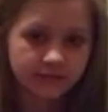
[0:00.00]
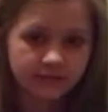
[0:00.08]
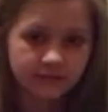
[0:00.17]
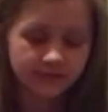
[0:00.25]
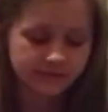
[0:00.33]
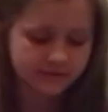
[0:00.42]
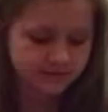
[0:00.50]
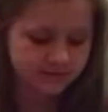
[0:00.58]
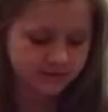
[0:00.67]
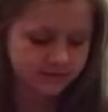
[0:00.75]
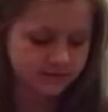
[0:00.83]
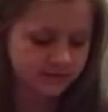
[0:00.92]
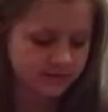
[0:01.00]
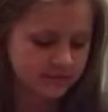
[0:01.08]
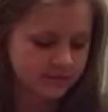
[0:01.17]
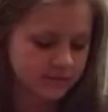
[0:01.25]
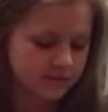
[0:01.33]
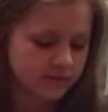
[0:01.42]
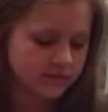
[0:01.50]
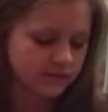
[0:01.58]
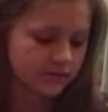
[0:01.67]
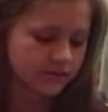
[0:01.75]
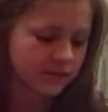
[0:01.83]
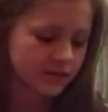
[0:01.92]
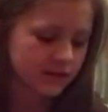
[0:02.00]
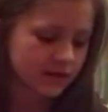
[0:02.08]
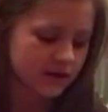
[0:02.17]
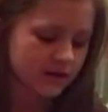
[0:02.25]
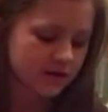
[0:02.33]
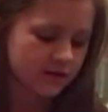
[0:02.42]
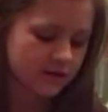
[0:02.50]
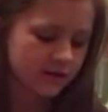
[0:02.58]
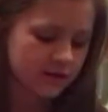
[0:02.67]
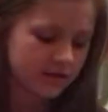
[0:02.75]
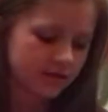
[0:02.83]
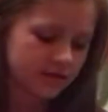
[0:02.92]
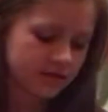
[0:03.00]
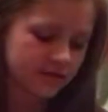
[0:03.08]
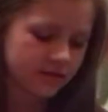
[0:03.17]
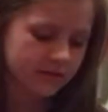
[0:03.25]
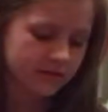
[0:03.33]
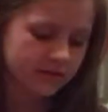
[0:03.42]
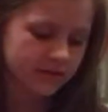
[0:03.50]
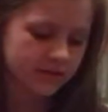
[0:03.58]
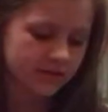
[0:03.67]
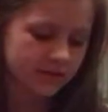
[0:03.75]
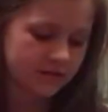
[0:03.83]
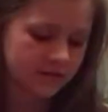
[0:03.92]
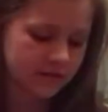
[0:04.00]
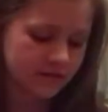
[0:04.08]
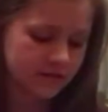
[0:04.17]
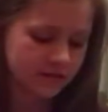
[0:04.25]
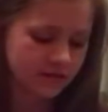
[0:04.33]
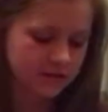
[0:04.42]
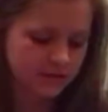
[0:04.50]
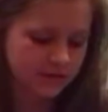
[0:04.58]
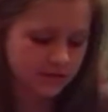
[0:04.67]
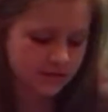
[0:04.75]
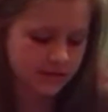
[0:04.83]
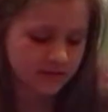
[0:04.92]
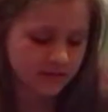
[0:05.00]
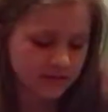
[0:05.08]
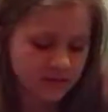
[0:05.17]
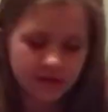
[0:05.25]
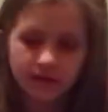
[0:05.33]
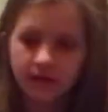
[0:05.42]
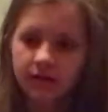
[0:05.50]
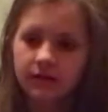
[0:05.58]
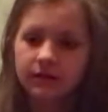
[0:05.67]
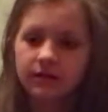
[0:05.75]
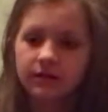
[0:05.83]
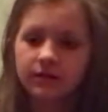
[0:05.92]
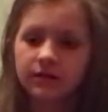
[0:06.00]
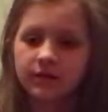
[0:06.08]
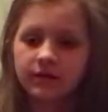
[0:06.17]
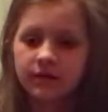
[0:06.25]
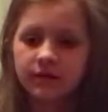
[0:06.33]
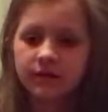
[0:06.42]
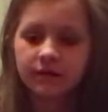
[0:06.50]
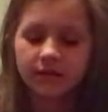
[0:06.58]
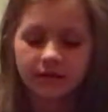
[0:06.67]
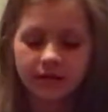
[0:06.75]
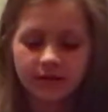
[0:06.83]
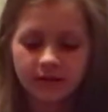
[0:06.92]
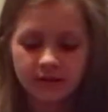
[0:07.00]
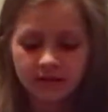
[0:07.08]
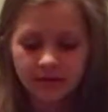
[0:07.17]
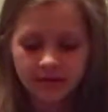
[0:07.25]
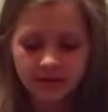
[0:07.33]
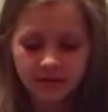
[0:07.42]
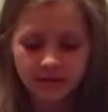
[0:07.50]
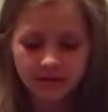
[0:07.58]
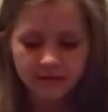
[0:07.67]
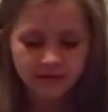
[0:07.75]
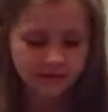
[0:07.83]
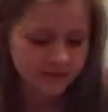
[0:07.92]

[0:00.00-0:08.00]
This person isn't speaking.